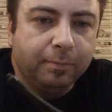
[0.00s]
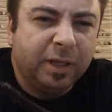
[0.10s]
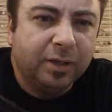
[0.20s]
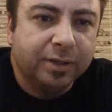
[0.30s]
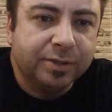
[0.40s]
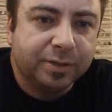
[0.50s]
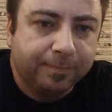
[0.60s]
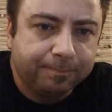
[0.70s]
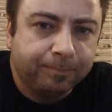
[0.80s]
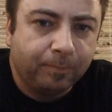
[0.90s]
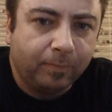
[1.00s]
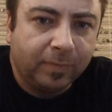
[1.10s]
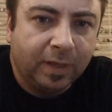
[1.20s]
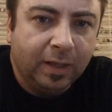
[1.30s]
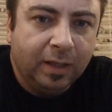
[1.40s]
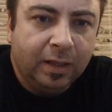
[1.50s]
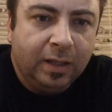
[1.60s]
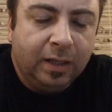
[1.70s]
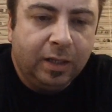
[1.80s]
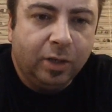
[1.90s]
because
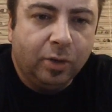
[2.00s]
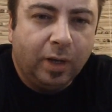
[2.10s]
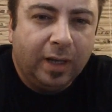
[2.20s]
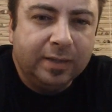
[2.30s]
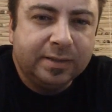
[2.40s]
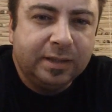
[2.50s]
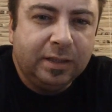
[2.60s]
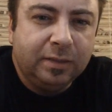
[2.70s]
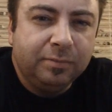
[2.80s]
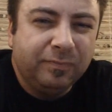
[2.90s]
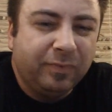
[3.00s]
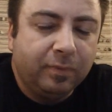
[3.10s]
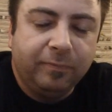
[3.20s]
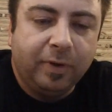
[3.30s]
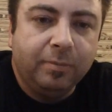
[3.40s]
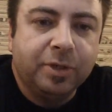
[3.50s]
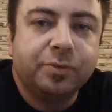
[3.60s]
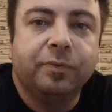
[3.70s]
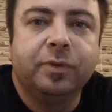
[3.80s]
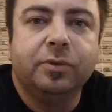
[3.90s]
you know I had seen very
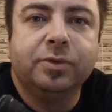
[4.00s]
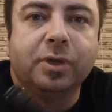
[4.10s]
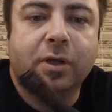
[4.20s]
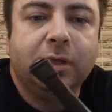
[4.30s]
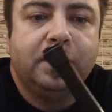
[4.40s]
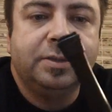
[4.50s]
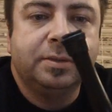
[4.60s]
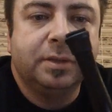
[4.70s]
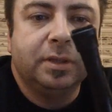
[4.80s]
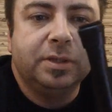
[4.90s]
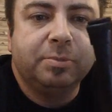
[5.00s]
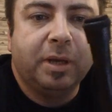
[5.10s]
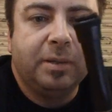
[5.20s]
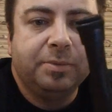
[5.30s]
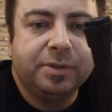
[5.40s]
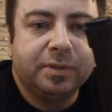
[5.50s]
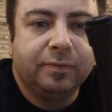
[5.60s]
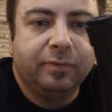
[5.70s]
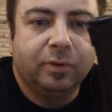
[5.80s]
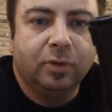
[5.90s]
mixed reviews on these pipes
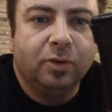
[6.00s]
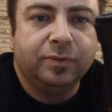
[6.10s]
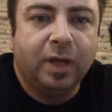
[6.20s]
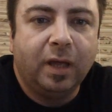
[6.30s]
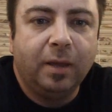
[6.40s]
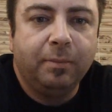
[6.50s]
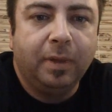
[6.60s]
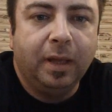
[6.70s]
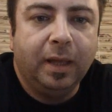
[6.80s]
for a long time,